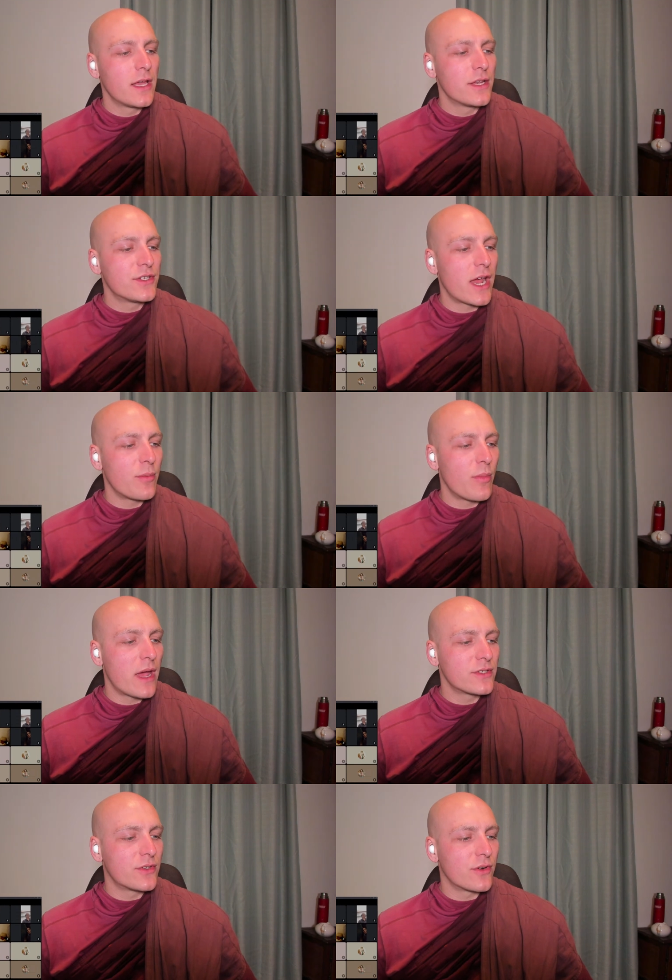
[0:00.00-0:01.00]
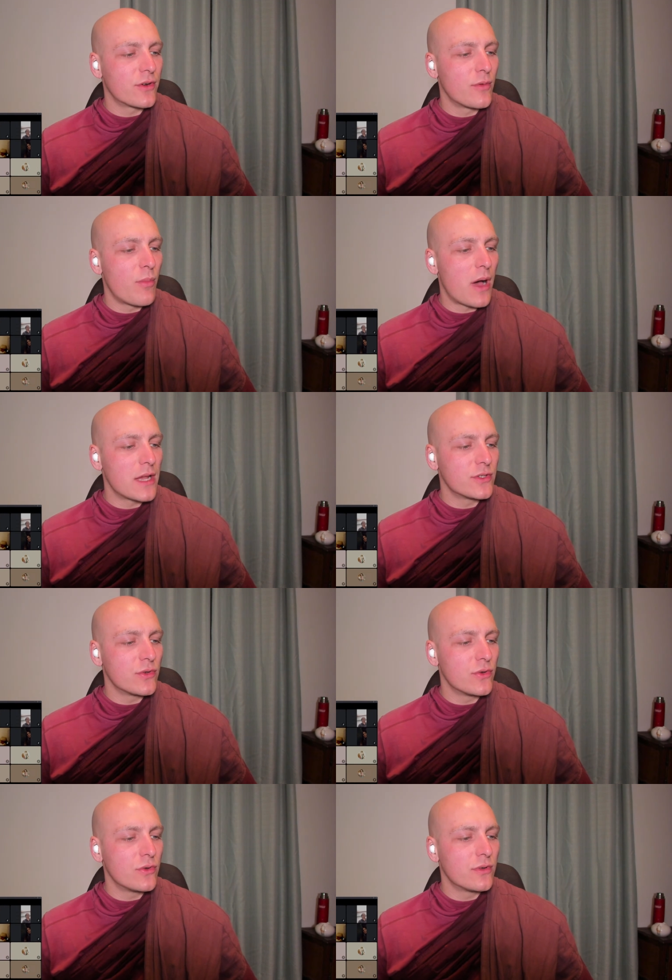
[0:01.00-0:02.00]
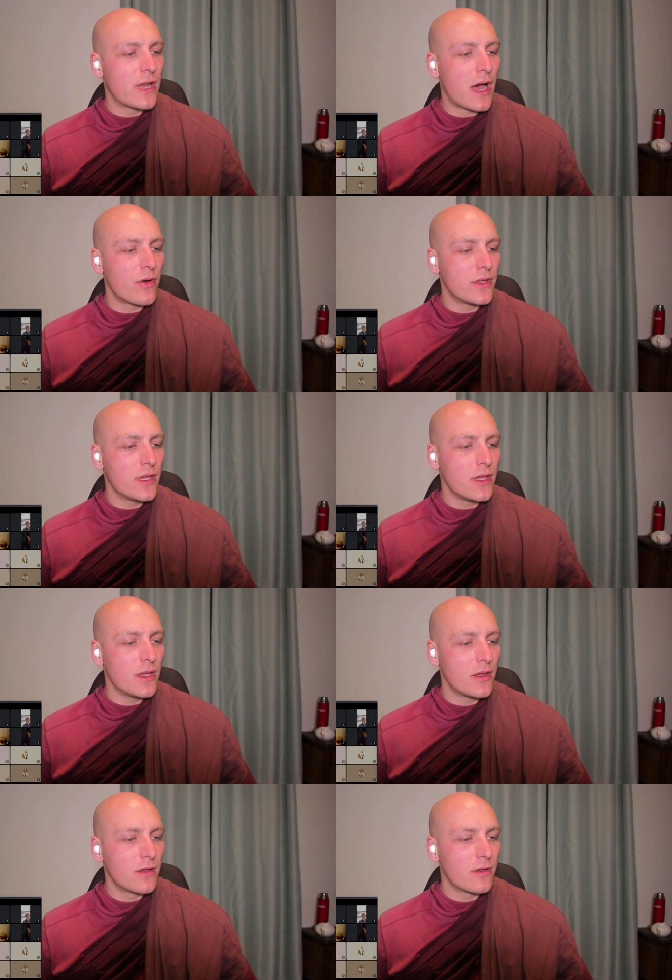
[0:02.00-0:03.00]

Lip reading: Chan Master Mazu Daoyi,